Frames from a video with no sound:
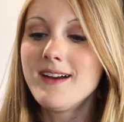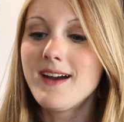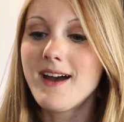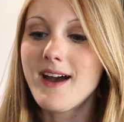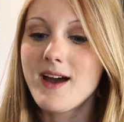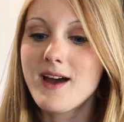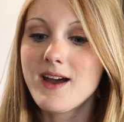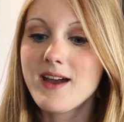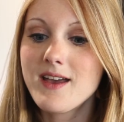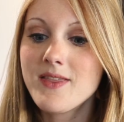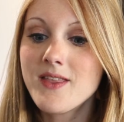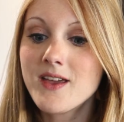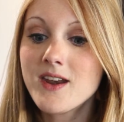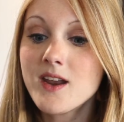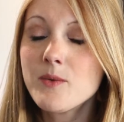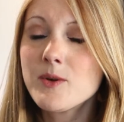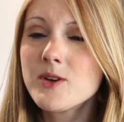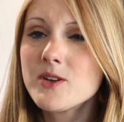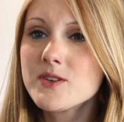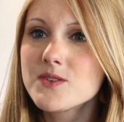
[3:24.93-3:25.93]
And then I
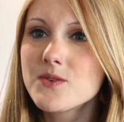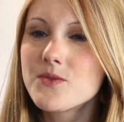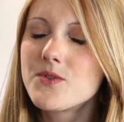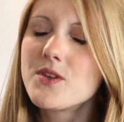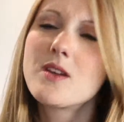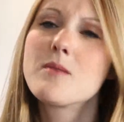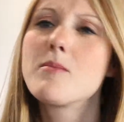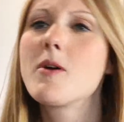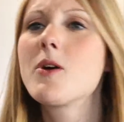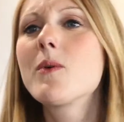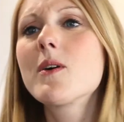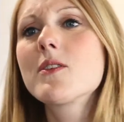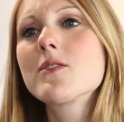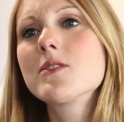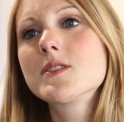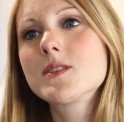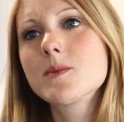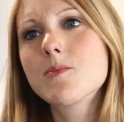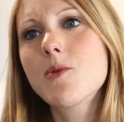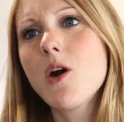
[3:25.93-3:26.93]
would also think about whether
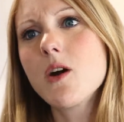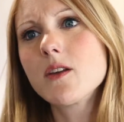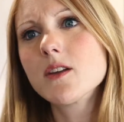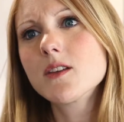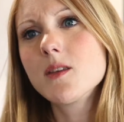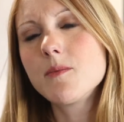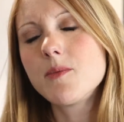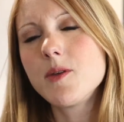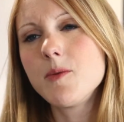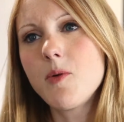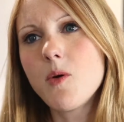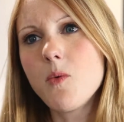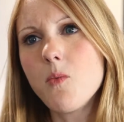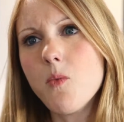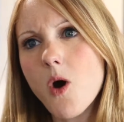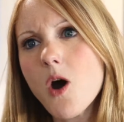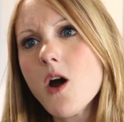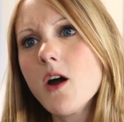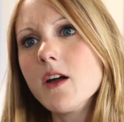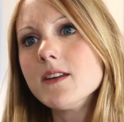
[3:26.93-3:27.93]
it's a product that people
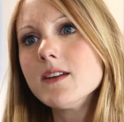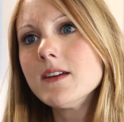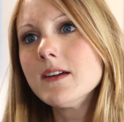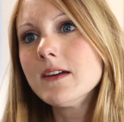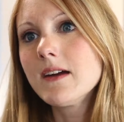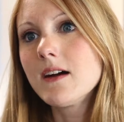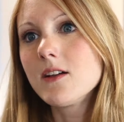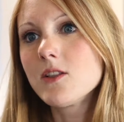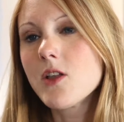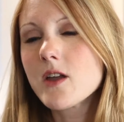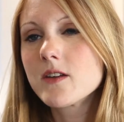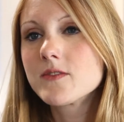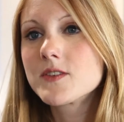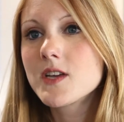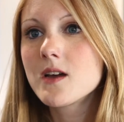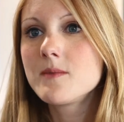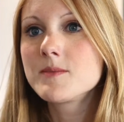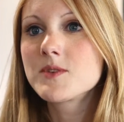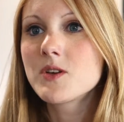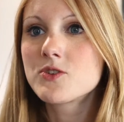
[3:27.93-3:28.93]
want. A lot of
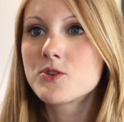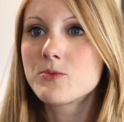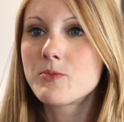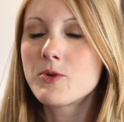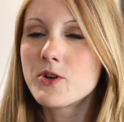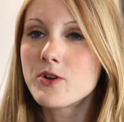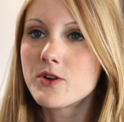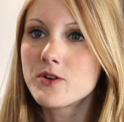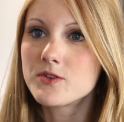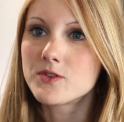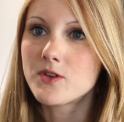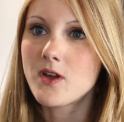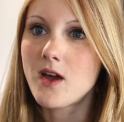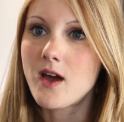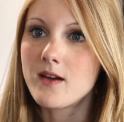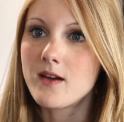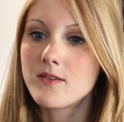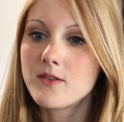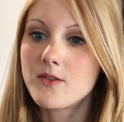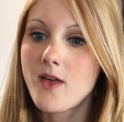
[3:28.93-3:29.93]
times entrepreneurs
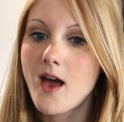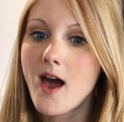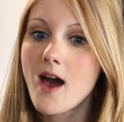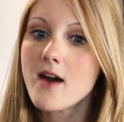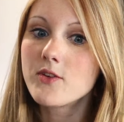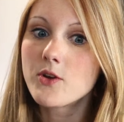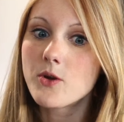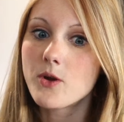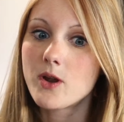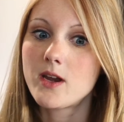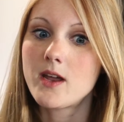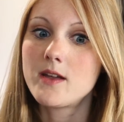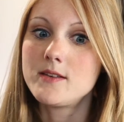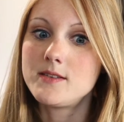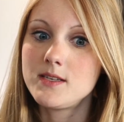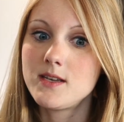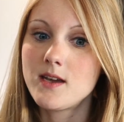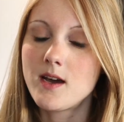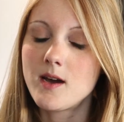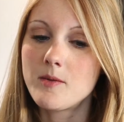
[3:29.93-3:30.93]
have a great
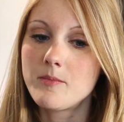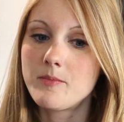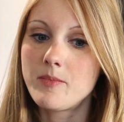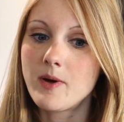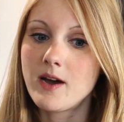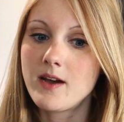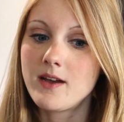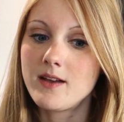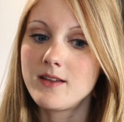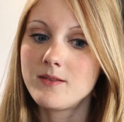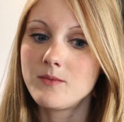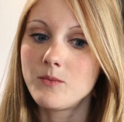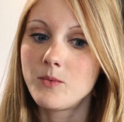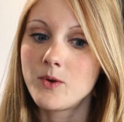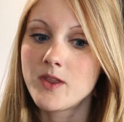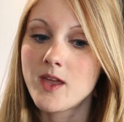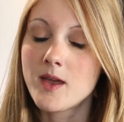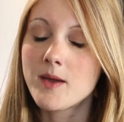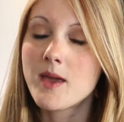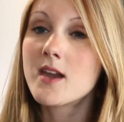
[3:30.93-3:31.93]
idea, but
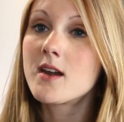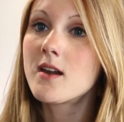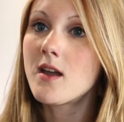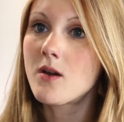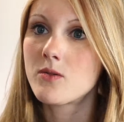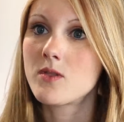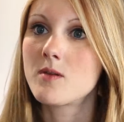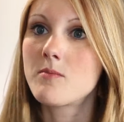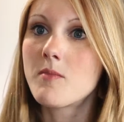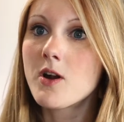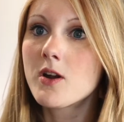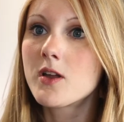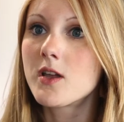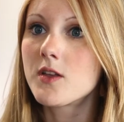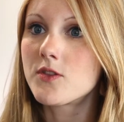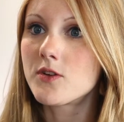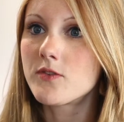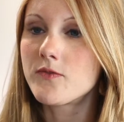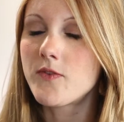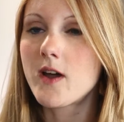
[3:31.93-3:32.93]
when they get it out in the
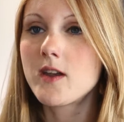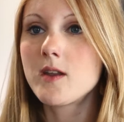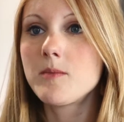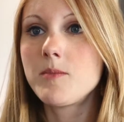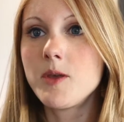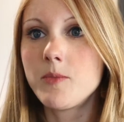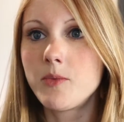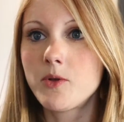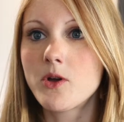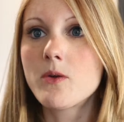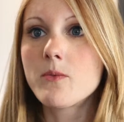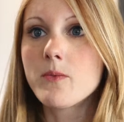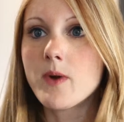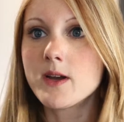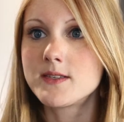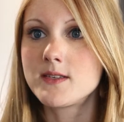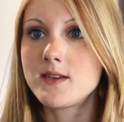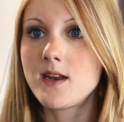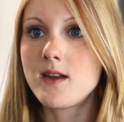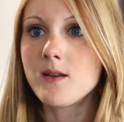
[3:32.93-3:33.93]
market, they're finding people aren't
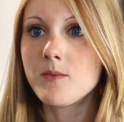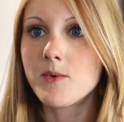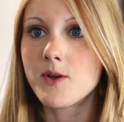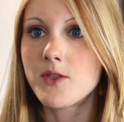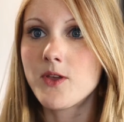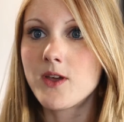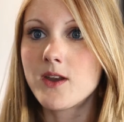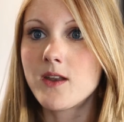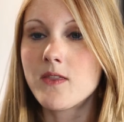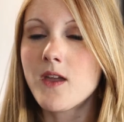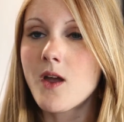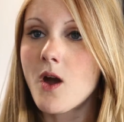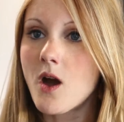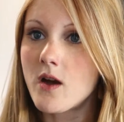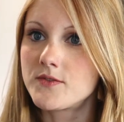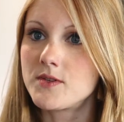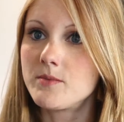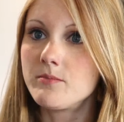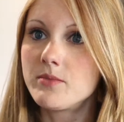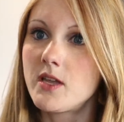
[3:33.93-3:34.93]
resonating with it, and they
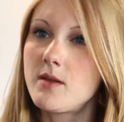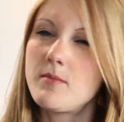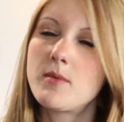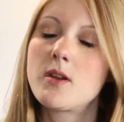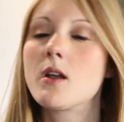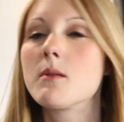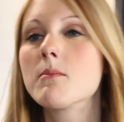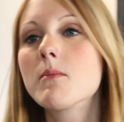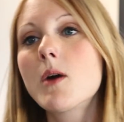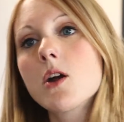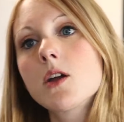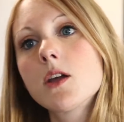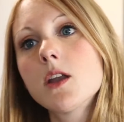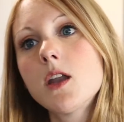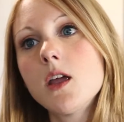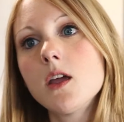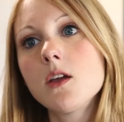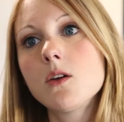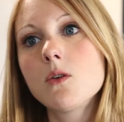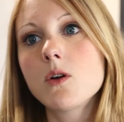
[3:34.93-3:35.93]
often blame it on
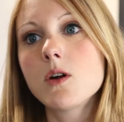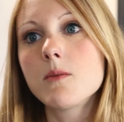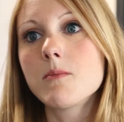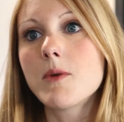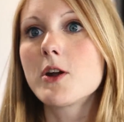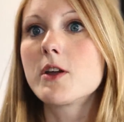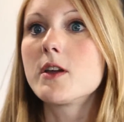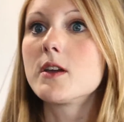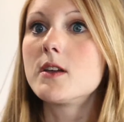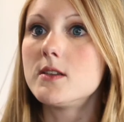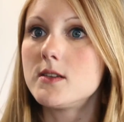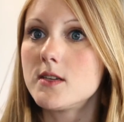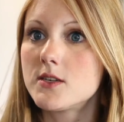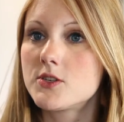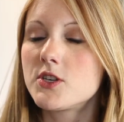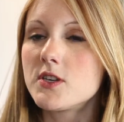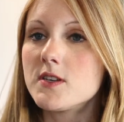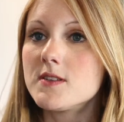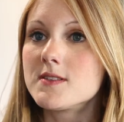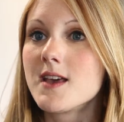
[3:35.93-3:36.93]
marketing or market
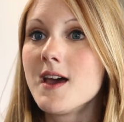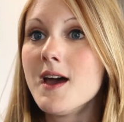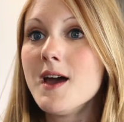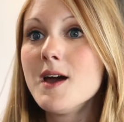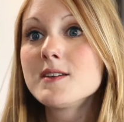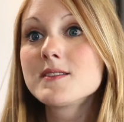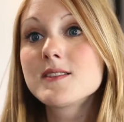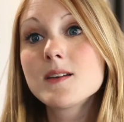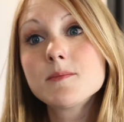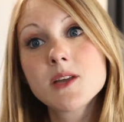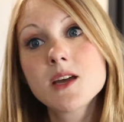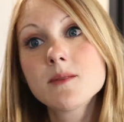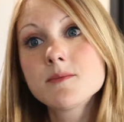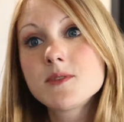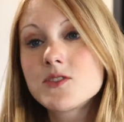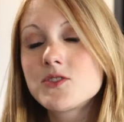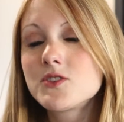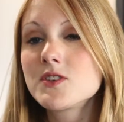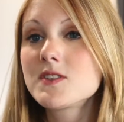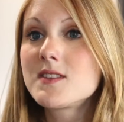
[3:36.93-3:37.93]
conditions. Sometimes
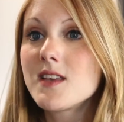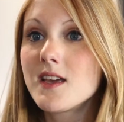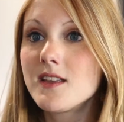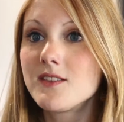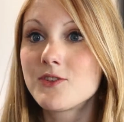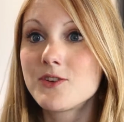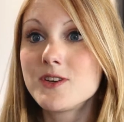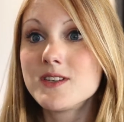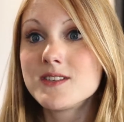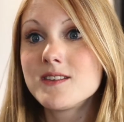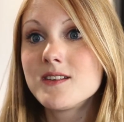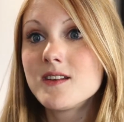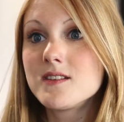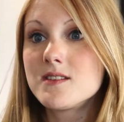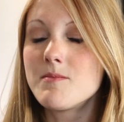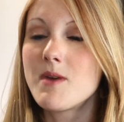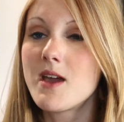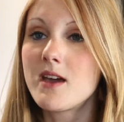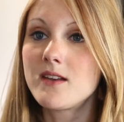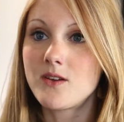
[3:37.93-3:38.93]
it's just that there isn't a
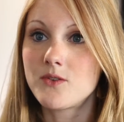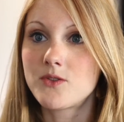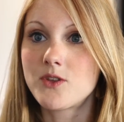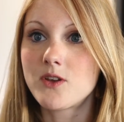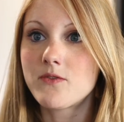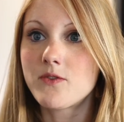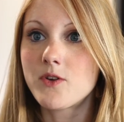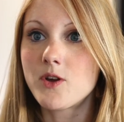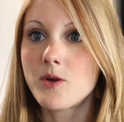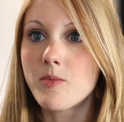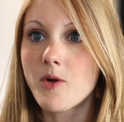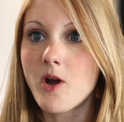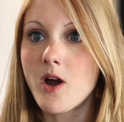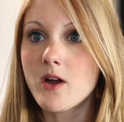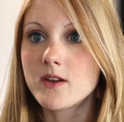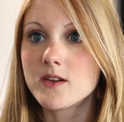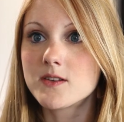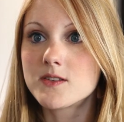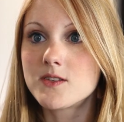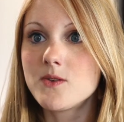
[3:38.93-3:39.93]
demand out there for your
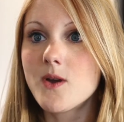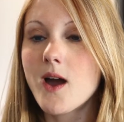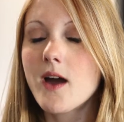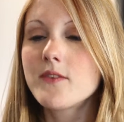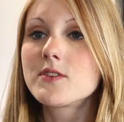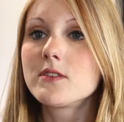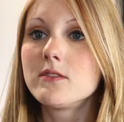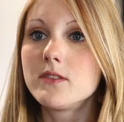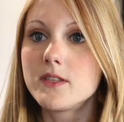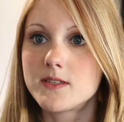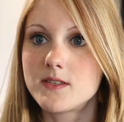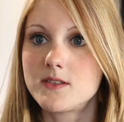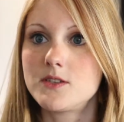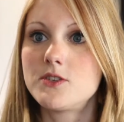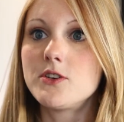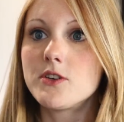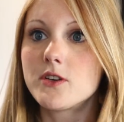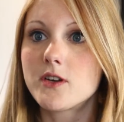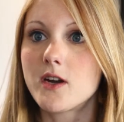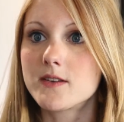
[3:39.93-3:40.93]
product. So you have to listen
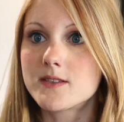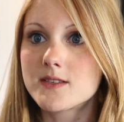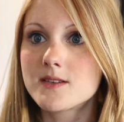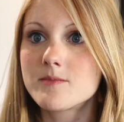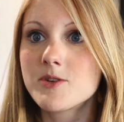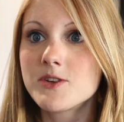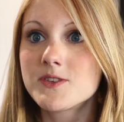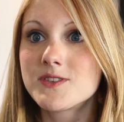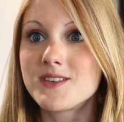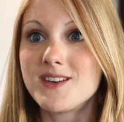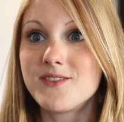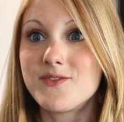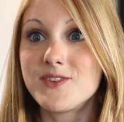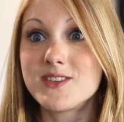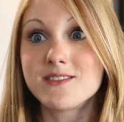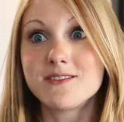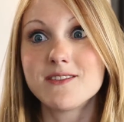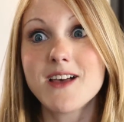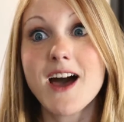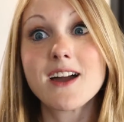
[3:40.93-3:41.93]
to your customers, and if
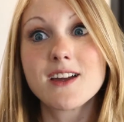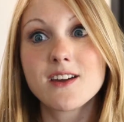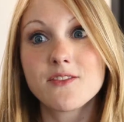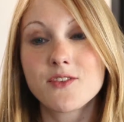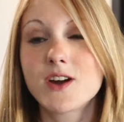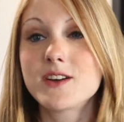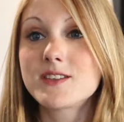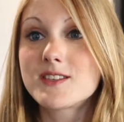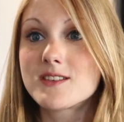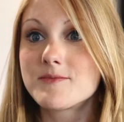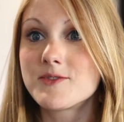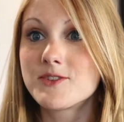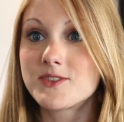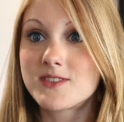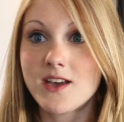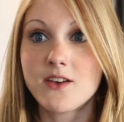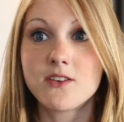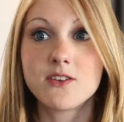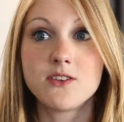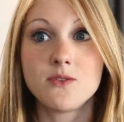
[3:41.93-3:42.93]
it's a lack of customers
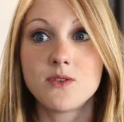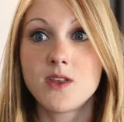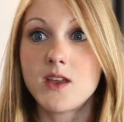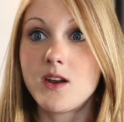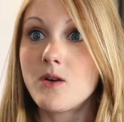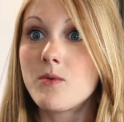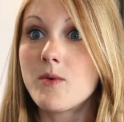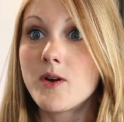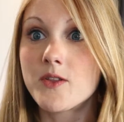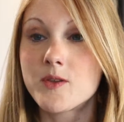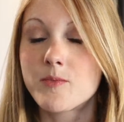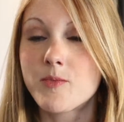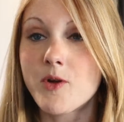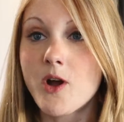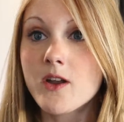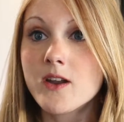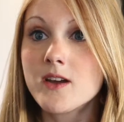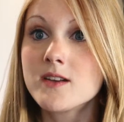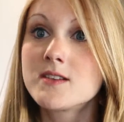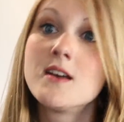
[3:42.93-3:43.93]
telling you they don't want the
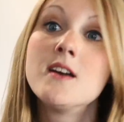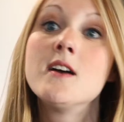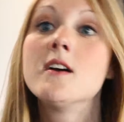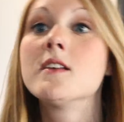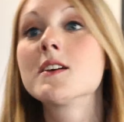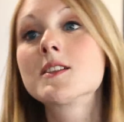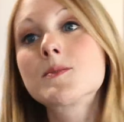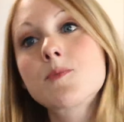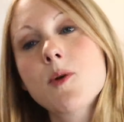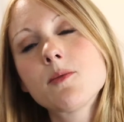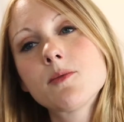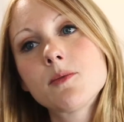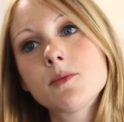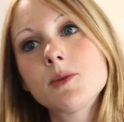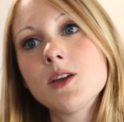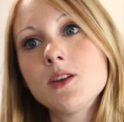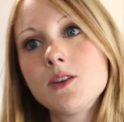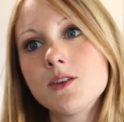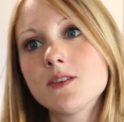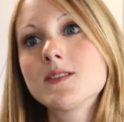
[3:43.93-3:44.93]
product, that's
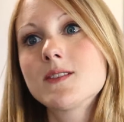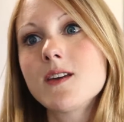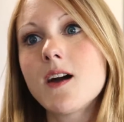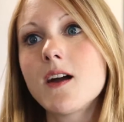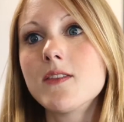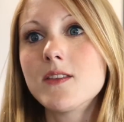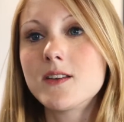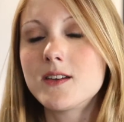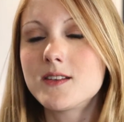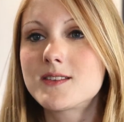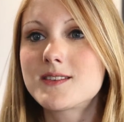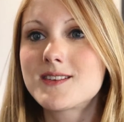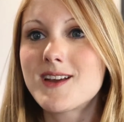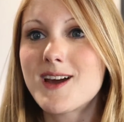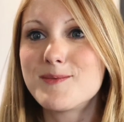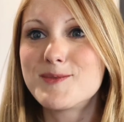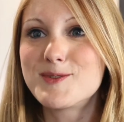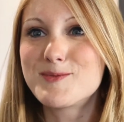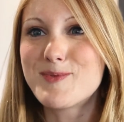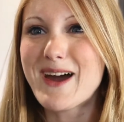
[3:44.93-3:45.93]
probably a good sign that it's
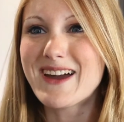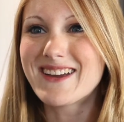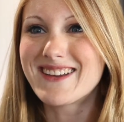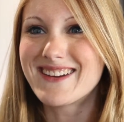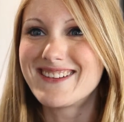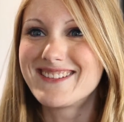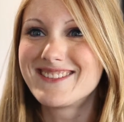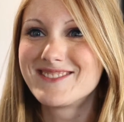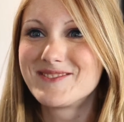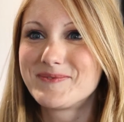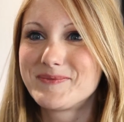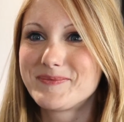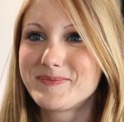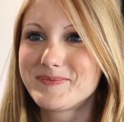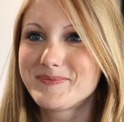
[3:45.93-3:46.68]
time to pack it in.